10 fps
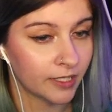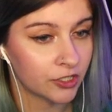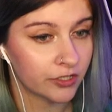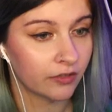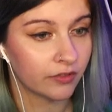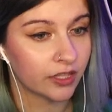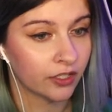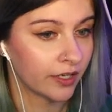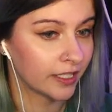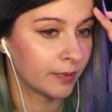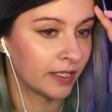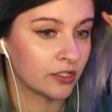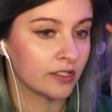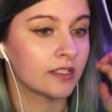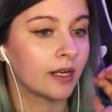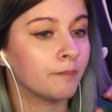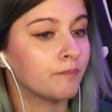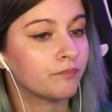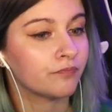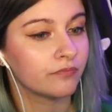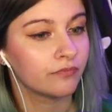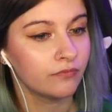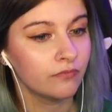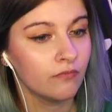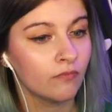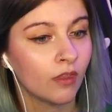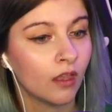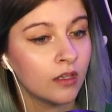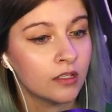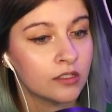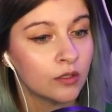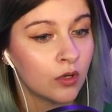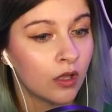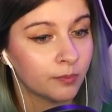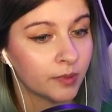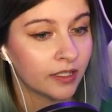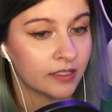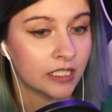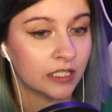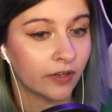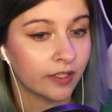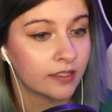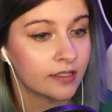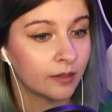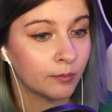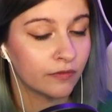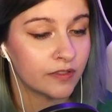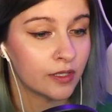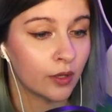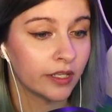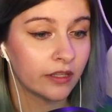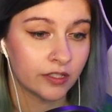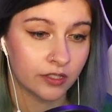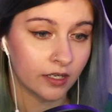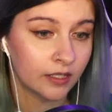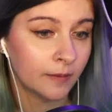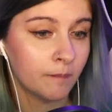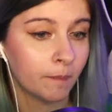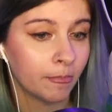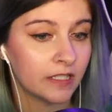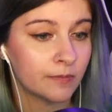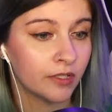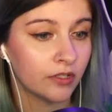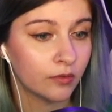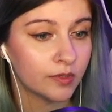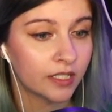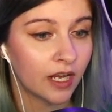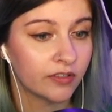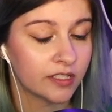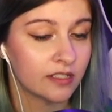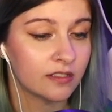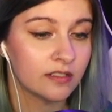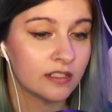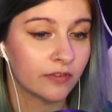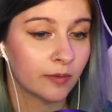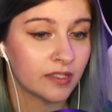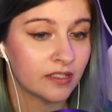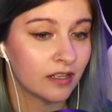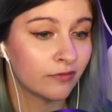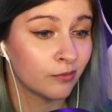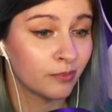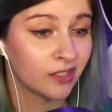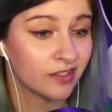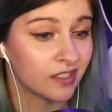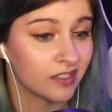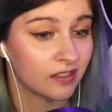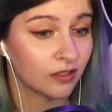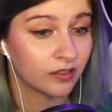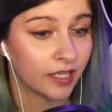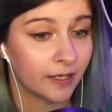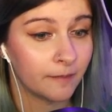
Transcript: I read the correct page this time. So called because this fungus can move slowly in the dark. It's been known to cover distances of up to several meters in a single night.